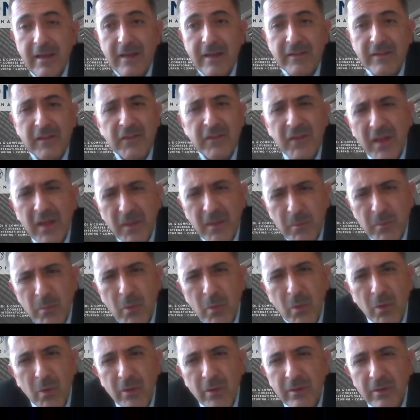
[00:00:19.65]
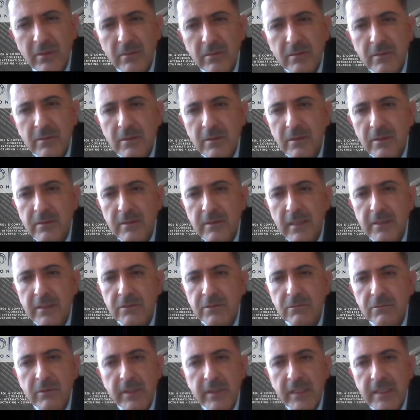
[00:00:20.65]
And at that point, the
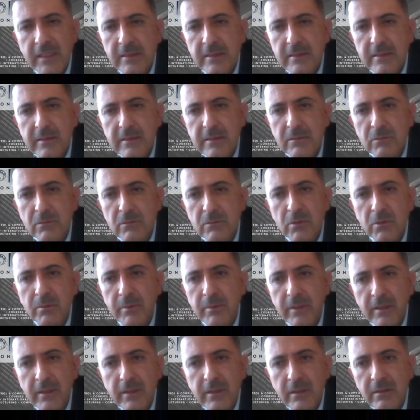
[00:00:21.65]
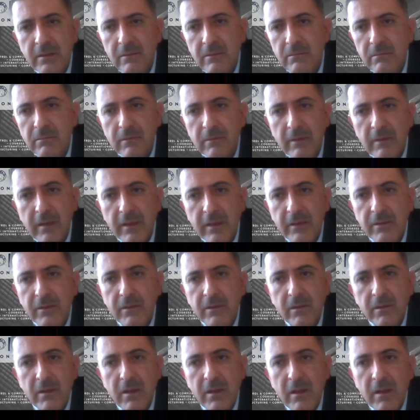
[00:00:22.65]
tax rate, it will be like
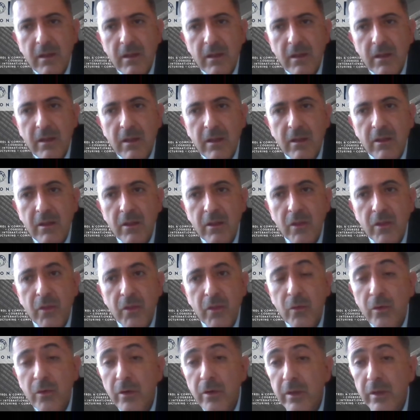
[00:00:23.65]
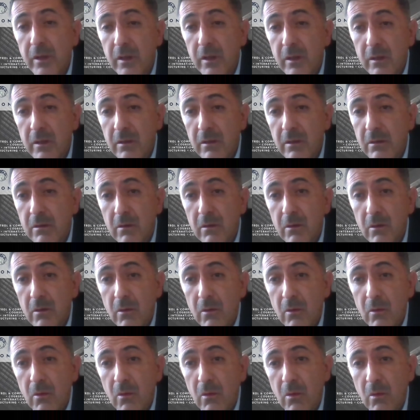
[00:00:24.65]
30
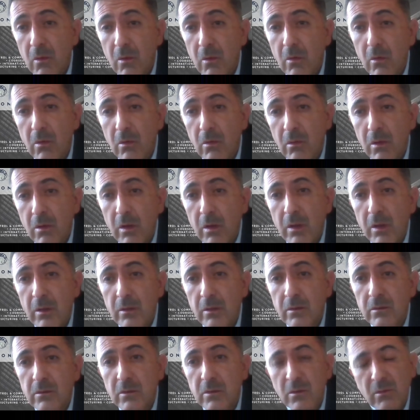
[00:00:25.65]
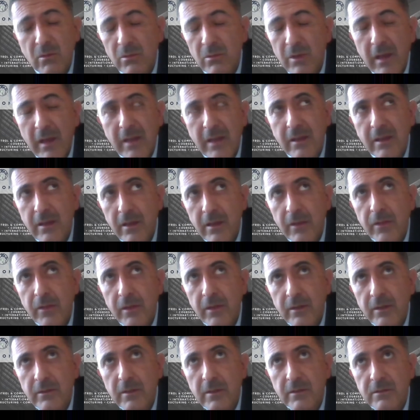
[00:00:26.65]
or... No, I
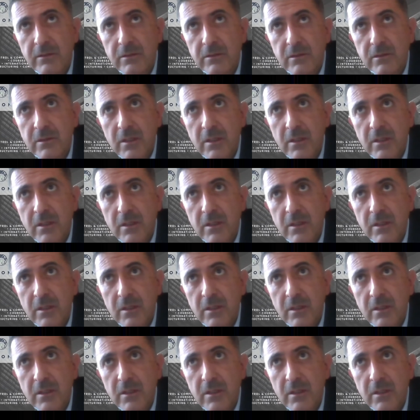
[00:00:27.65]
think that